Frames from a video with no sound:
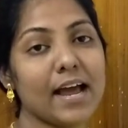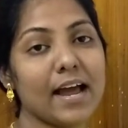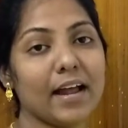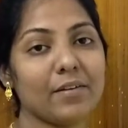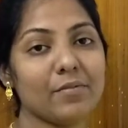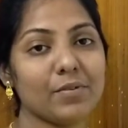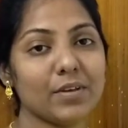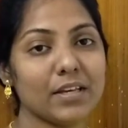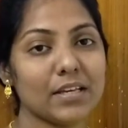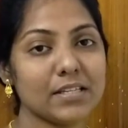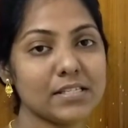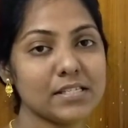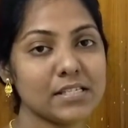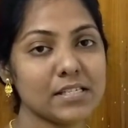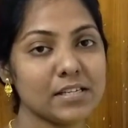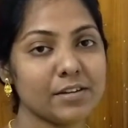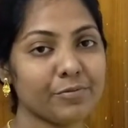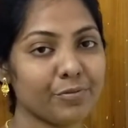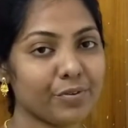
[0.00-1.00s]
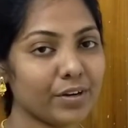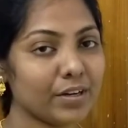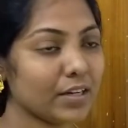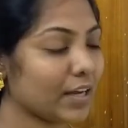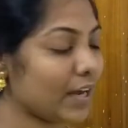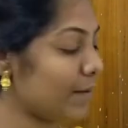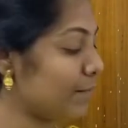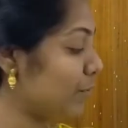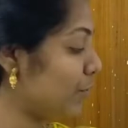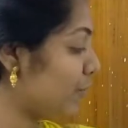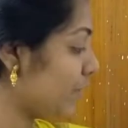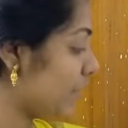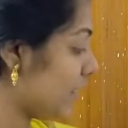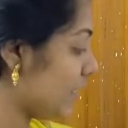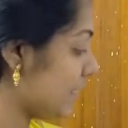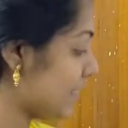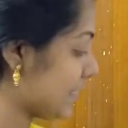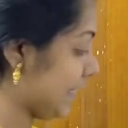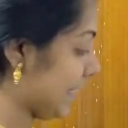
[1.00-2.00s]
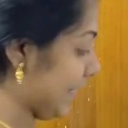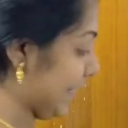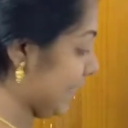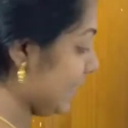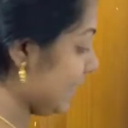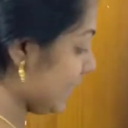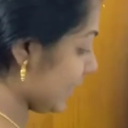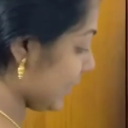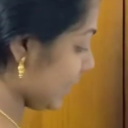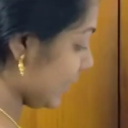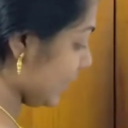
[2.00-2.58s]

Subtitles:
and we can see different communities like